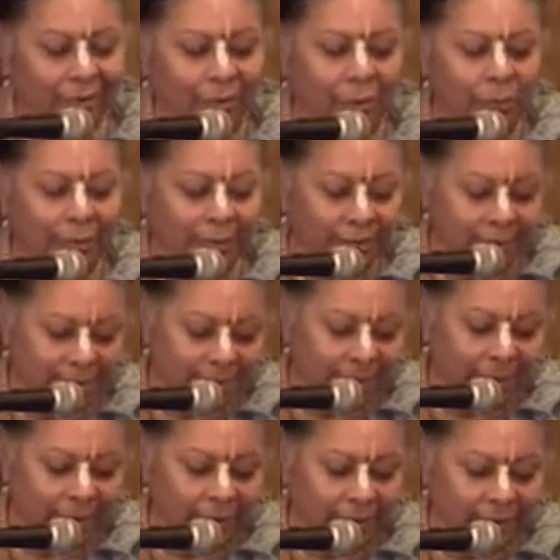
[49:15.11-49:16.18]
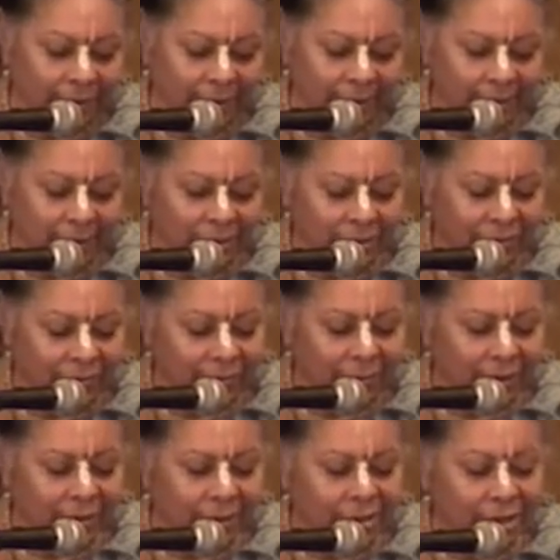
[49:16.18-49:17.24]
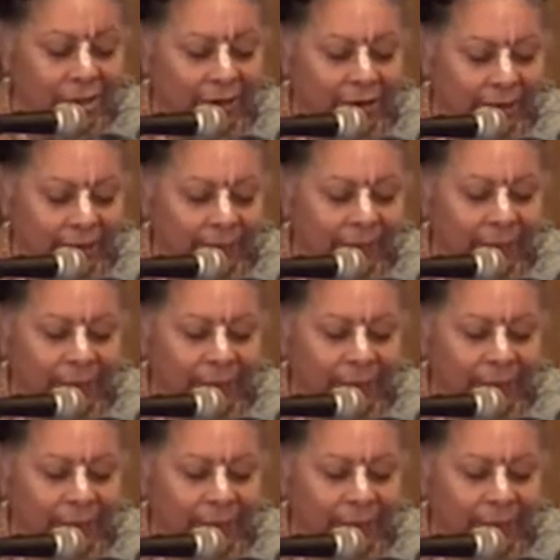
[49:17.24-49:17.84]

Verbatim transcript: Gopinath Temple. Her name is Suvarnacharya,